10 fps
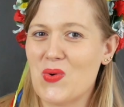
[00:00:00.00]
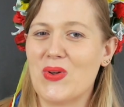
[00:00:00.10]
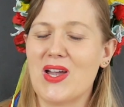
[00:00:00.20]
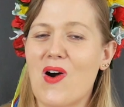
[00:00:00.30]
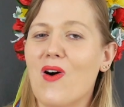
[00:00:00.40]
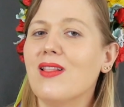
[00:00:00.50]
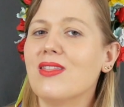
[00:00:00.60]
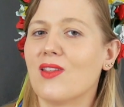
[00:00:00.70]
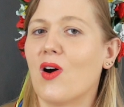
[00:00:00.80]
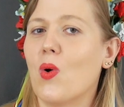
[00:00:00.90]
We all
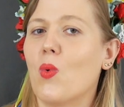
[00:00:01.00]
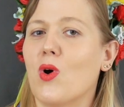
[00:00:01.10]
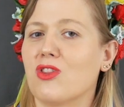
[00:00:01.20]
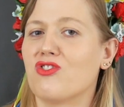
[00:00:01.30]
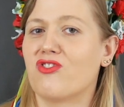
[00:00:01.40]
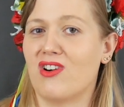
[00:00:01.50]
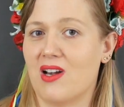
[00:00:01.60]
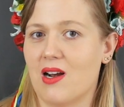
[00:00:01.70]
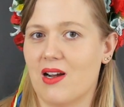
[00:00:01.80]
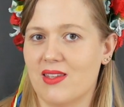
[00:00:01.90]
know what
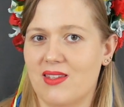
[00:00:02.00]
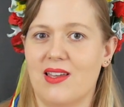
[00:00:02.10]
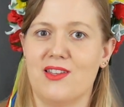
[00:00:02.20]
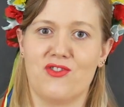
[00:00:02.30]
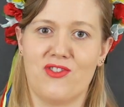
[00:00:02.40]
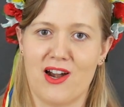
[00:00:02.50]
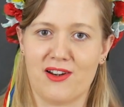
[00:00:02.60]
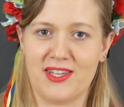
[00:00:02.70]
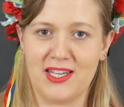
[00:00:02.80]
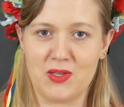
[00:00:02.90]
fart and
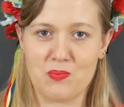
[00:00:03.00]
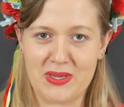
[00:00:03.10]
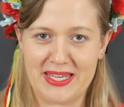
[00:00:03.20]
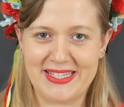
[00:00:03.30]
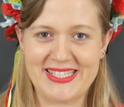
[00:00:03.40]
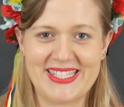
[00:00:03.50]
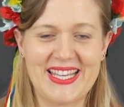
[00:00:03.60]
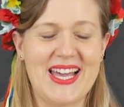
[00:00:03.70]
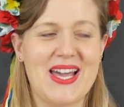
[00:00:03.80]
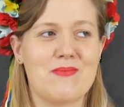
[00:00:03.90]
farting means,
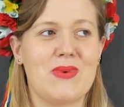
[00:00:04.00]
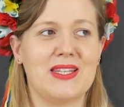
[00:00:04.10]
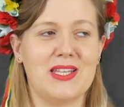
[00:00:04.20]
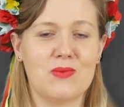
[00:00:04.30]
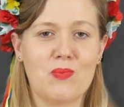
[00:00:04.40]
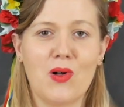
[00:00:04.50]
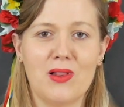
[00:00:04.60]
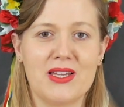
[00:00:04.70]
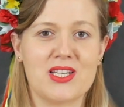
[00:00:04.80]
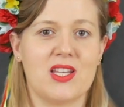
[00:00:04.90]
but in
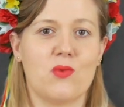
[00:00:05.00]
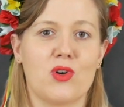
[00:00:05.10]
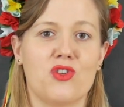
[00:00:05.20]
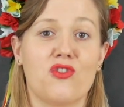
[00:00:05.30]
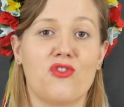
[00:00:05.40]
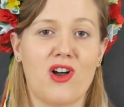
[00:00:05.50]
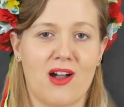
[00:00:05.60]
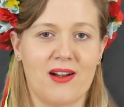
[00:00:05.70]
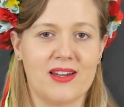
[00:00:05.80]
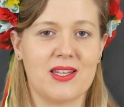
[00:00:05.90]
Polish the word
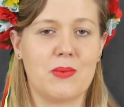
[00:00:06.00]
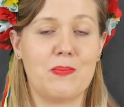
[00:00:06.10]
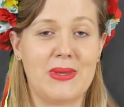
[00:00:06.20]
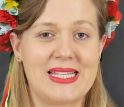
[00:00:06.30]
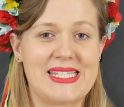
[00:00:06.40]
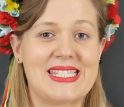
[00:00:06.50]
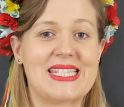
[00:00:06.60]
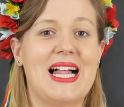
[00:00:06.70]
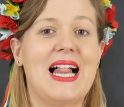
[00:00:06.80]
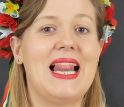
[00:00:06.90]
fart
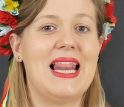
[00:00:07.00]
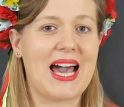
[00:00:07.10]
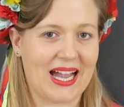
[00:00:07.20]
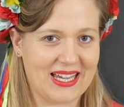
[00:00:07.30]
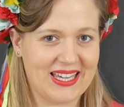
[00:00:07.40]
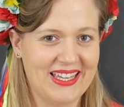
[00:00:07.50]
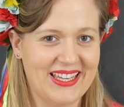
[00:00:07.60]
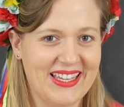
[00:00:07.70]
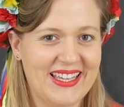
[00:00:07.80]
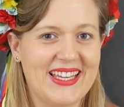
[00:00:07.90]
means luck
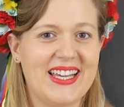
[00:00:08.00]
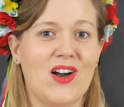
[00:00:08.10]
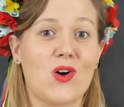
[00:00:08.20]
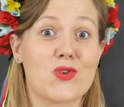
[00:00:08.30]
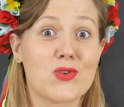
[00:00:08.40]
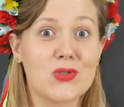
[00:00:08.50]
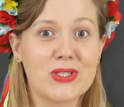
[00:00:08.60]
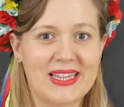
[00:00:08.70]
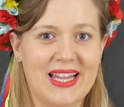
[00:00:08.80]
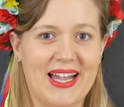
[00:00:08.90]
or
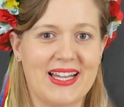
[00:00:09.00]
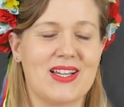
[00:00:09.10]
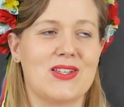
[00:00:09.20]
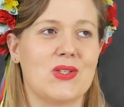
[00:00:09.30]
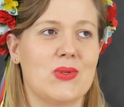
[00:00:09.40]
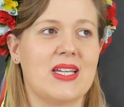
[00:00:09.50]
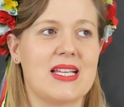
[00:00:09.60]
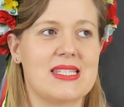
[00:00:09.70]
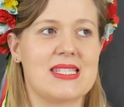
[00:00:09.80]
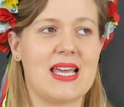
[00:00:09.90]
good luck. So you
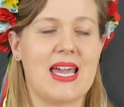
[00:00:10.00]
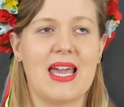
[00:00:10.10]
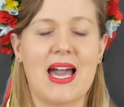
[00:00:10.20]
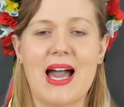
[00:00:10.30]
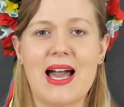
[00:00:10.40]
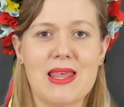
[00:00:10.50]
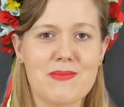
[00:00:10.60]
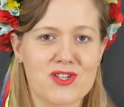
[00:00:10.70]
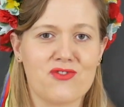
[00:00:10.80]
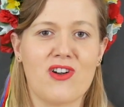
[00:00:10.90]
can say ale
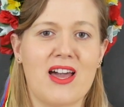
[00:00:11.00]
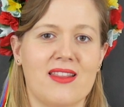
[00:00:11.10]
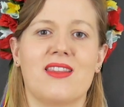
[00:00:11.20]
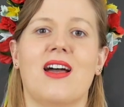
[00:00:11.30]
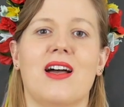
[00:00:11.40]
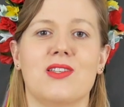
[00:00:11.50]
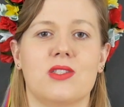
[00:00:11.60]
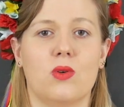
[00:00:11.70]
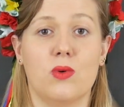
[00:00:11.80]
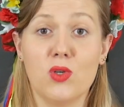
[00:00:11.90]
masz farta,
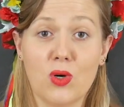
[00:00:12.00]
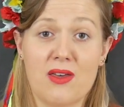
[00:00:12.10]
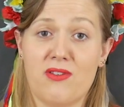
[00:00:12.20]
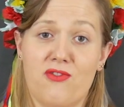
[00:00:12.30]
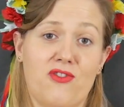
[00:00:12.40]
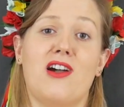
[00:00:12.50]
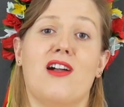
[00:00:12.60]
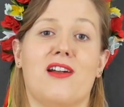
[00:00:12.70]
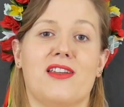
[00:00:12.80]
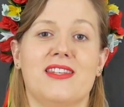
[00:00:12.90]
so you have a
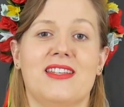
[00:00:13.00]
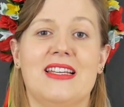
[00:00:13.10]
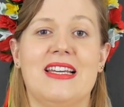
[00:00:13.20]
fart.